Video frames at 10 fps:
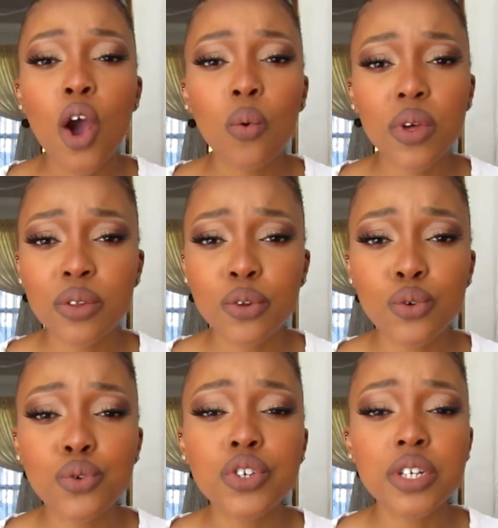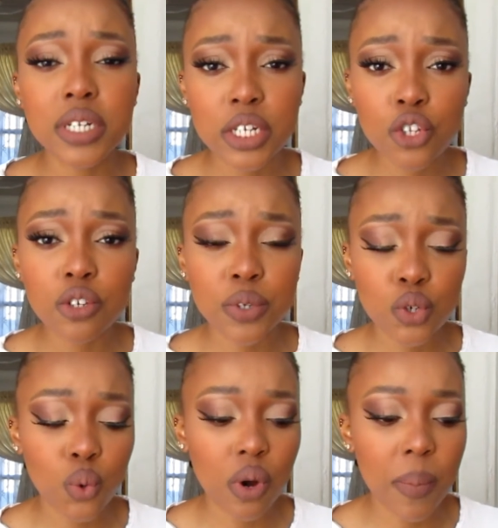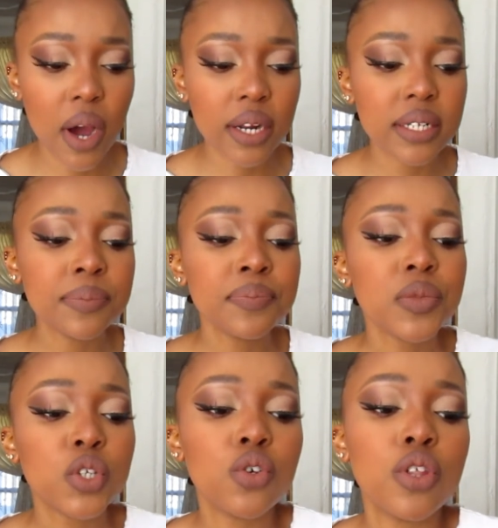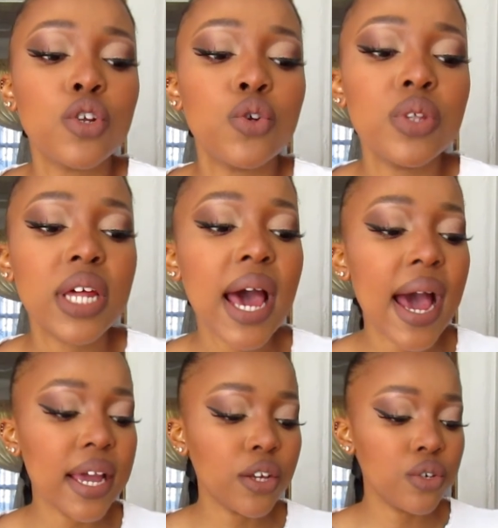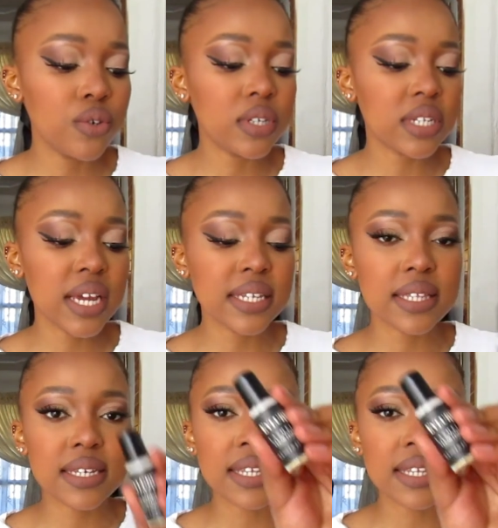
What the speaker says: With glue, you need to be sure about it. So the glue that I used is this